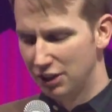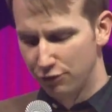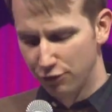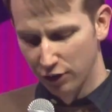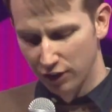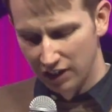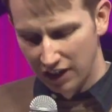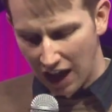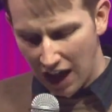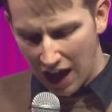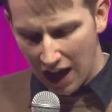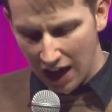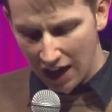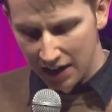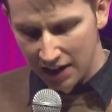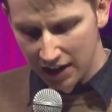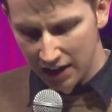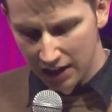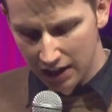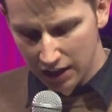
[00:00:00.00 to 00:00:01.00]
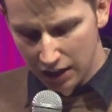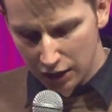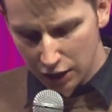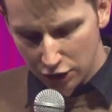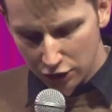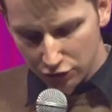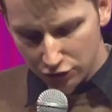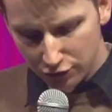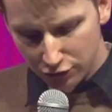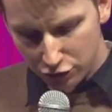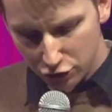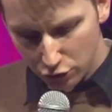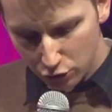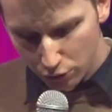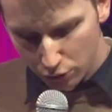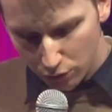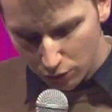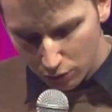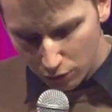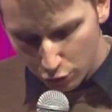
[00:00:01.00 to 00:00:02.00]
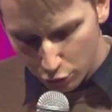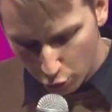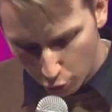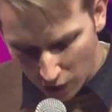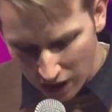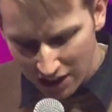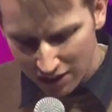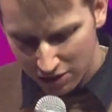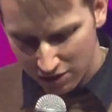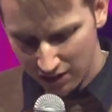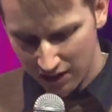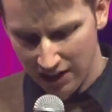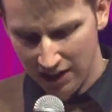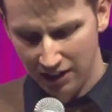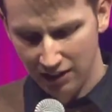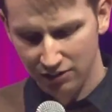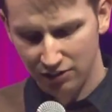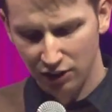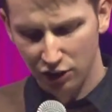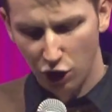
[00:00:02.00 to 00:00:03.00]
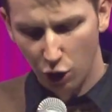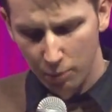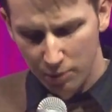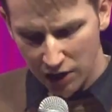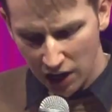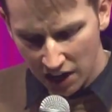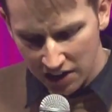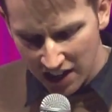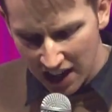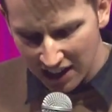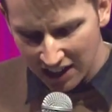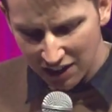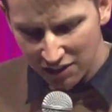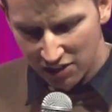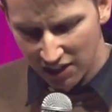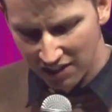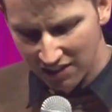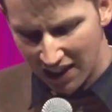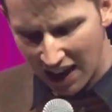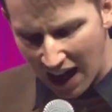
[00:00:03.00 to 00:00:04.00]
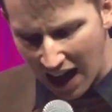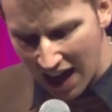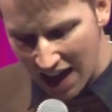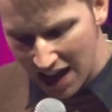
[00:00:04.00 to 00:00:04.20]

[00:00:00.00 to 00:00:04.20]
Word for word: for God to do great things and go beyond anything that I